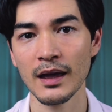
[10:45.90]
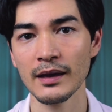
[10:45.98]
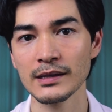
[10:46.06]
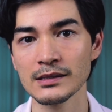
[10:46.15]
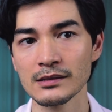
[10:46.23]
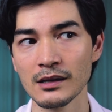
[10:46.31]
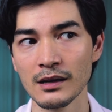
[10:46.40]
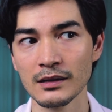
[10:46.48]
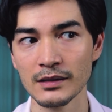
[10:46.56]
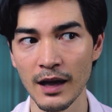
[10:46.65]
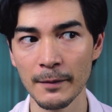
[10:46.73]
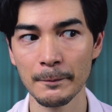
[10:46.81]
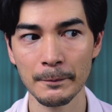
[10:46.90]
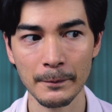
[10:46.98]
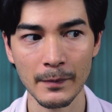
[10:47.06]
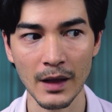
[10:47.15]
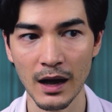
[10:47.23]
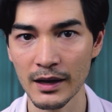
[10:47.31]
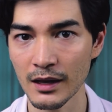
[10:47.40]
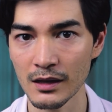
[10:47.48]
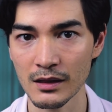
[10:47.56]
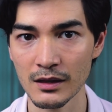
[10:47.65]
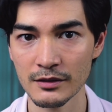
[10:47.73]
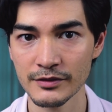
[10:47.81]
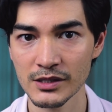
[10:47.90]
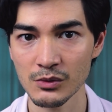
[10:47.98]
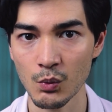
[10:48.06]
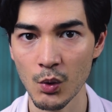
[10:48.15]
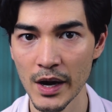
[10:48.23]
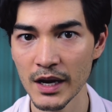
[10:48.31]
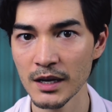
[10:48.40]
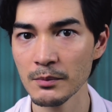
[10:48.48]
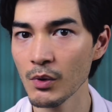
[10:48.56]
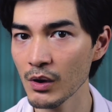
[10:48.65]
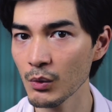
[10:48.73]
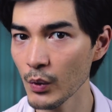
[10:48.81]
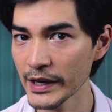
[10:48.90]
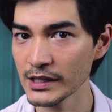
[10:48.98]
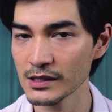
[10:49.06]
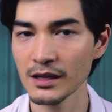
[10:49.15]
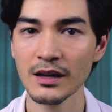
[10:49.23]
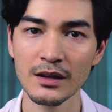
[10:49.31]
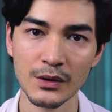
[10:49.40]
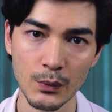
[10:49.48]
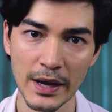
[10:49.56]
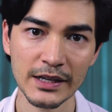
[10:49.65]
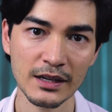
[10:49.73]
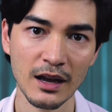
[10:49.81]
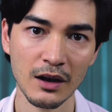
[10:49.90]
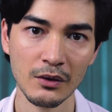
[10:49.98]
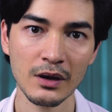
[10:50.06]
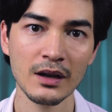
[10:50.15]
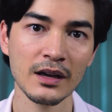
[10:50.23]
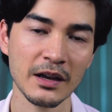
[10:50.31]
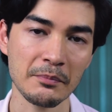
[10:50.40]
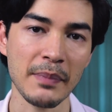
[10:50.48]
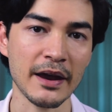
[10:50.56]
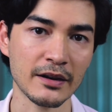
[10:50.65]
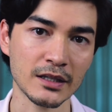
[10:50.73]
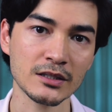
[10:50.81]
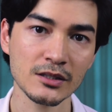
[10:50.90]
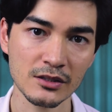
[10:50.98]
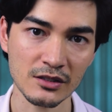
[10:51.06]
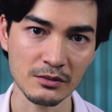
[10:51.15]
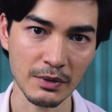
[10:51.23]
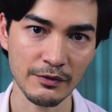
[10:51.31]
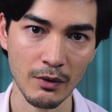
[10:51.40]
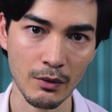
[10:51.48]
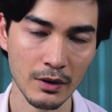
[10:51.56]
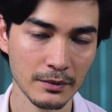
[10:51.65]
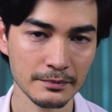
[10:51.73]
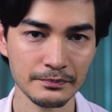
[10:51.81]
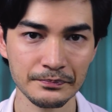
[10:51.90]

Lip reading: and yeah, I can lift way more weight right now compared to before.